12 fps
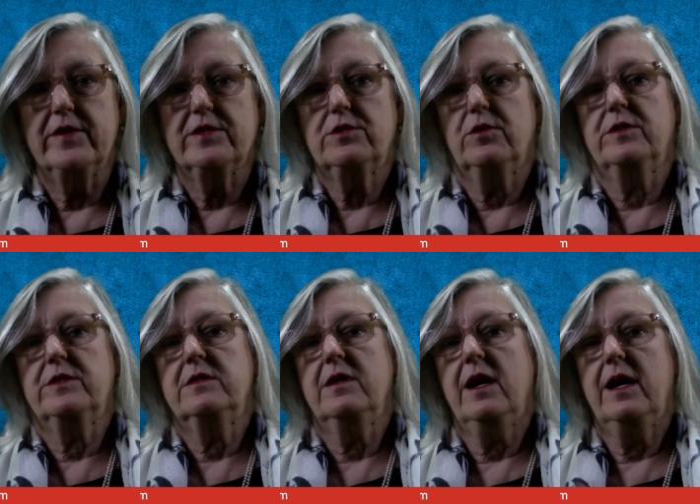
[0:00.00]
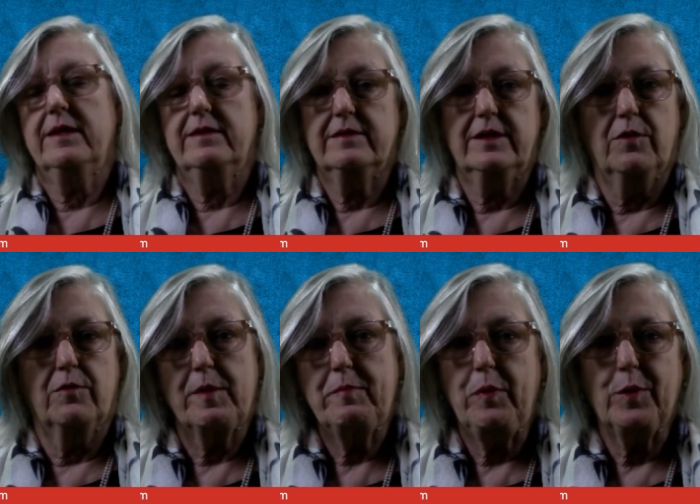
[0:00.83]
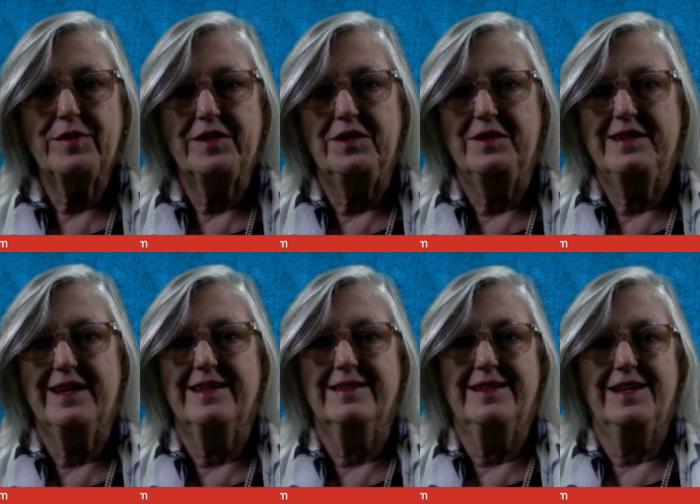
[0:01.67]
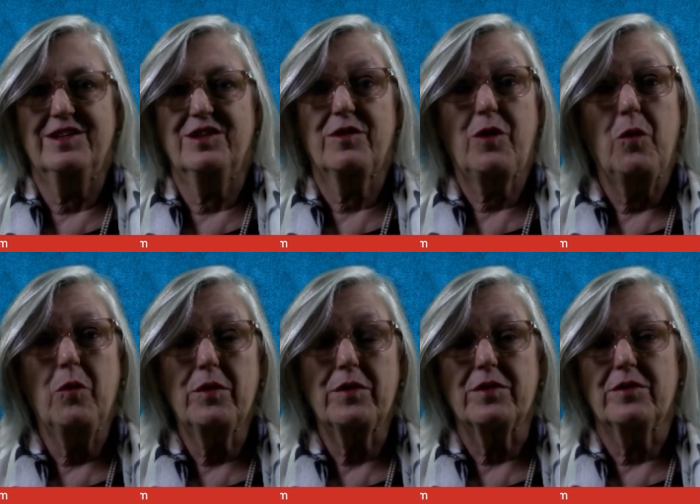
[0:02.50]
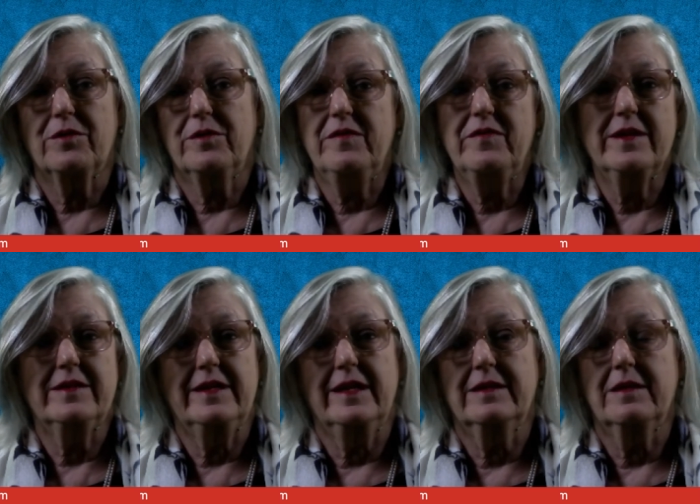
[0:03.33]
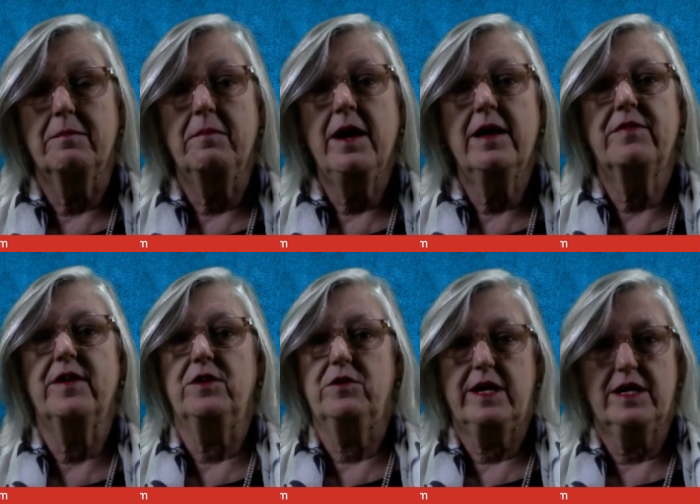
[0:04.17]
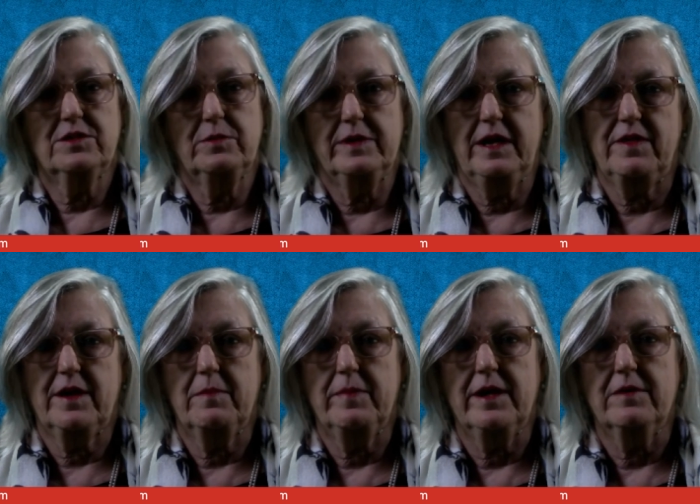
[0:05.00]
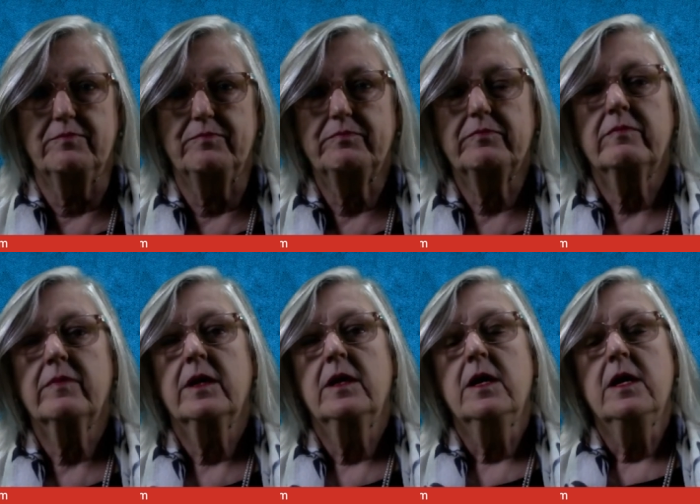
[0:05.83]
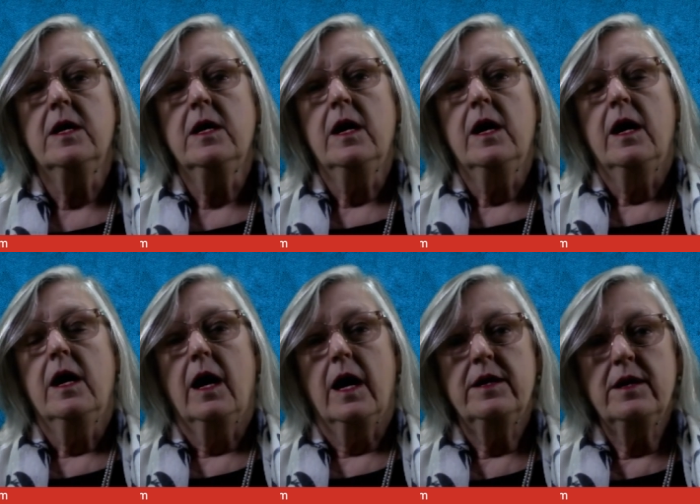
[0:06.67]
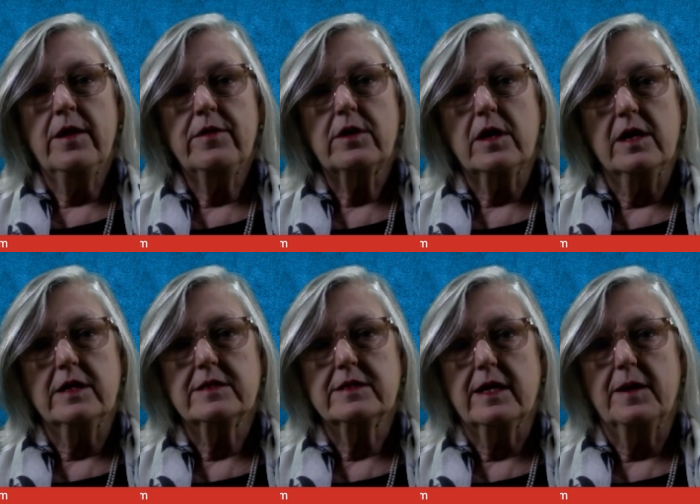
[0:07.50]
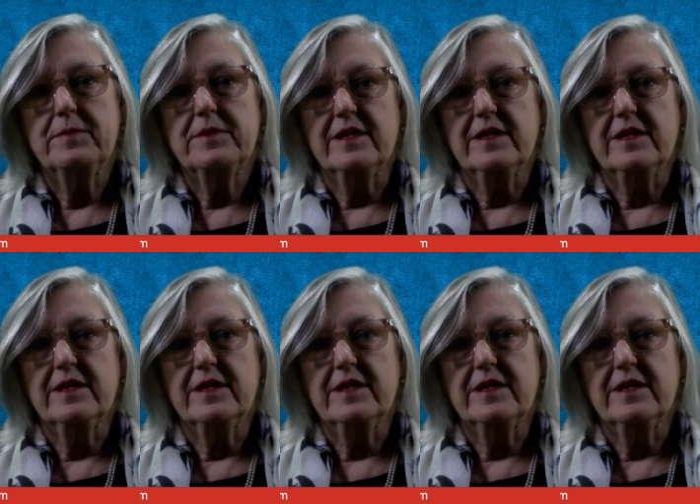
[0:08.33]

it so it's not you know, a report that you get at the end of the quarter or even at the end of the month that you can't do anything about. Another concept